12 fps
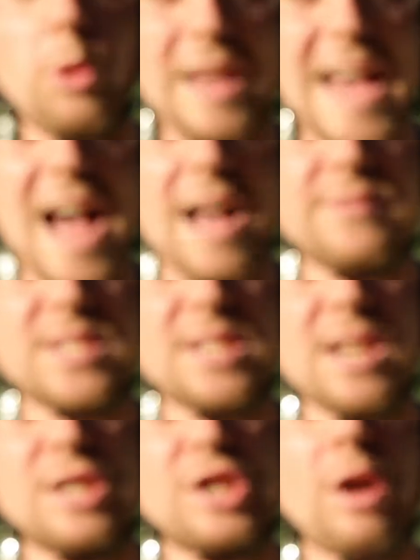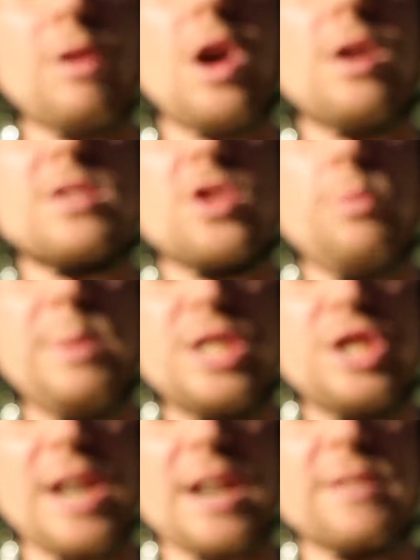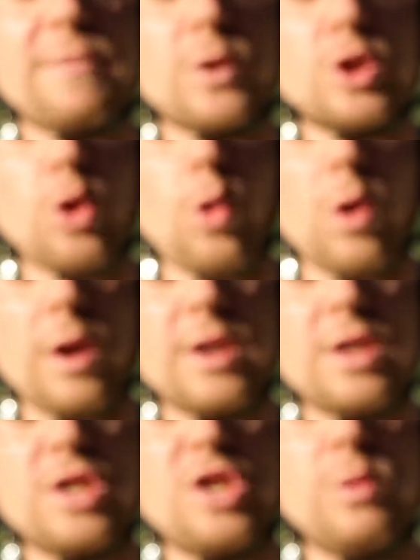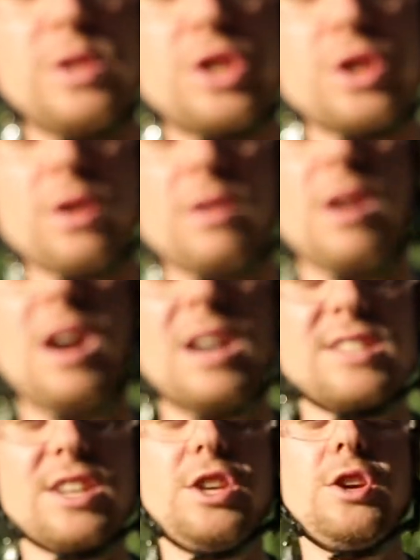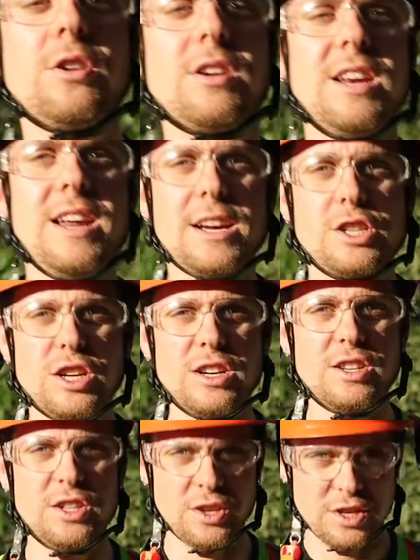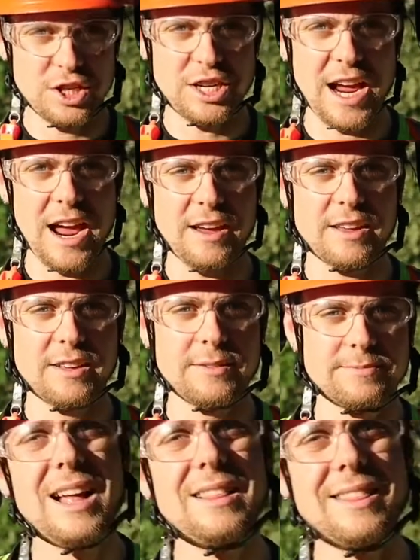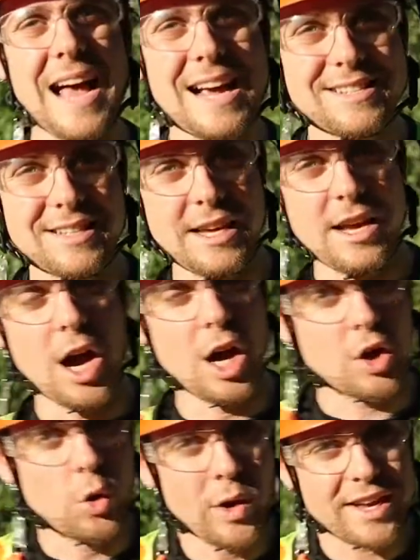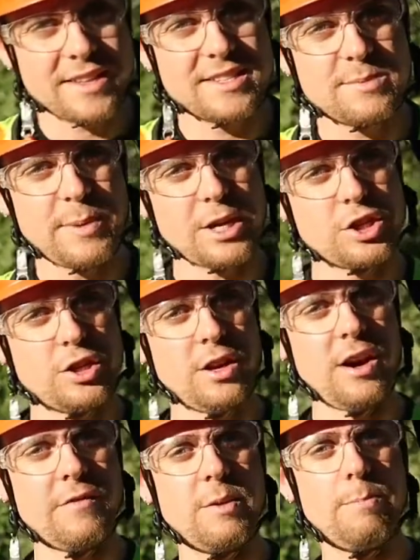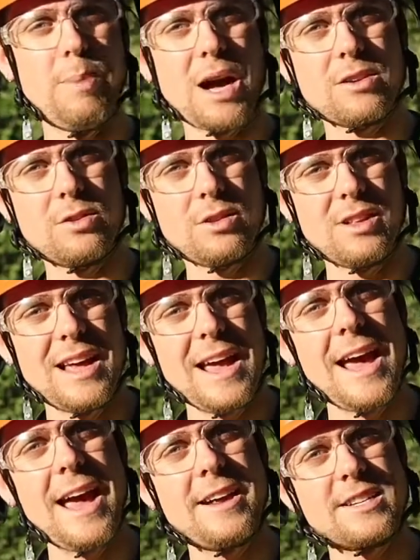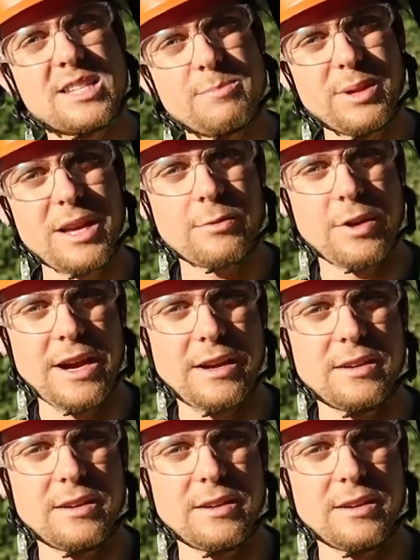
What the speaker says: gaffs shall also be checked for torque to ensure a secure connection to the shank. Lastly, a quick inspection of the buckle and split ring.